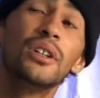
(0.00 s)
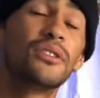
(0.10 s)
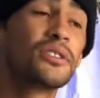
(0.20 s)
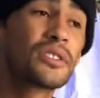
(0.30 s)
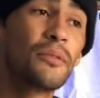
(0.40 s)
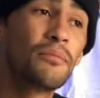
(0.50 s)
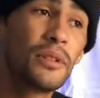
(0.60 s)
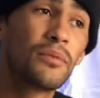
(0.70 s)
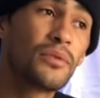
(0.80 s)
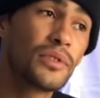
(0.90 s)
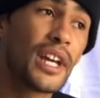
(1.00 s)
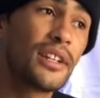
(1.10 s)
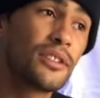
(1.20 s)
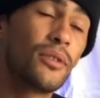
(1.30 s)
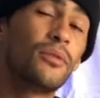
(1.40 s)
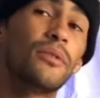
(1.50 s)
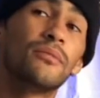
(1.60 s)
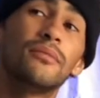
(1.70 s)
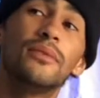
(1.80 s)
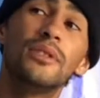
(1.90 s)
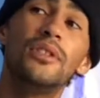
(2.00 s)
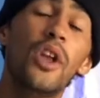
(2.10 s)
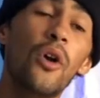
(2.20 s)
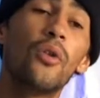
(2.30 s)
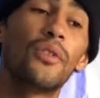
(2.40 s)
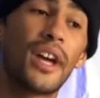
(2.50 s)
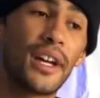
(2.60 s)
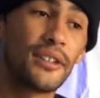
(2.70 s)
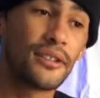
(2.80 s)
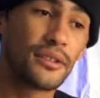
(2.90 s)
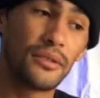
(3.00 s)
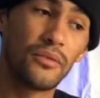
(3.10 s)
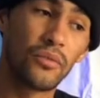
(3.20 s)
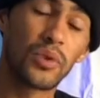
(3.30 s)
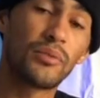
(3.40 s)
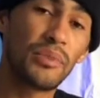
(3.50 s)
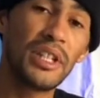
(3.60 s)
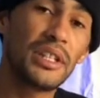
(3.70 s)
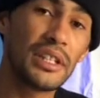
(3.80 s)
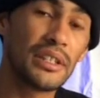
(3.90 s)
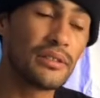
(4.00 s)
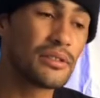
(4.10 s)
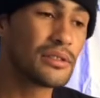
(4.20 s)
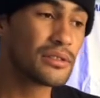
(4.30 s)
there's some people that don't know that we're being,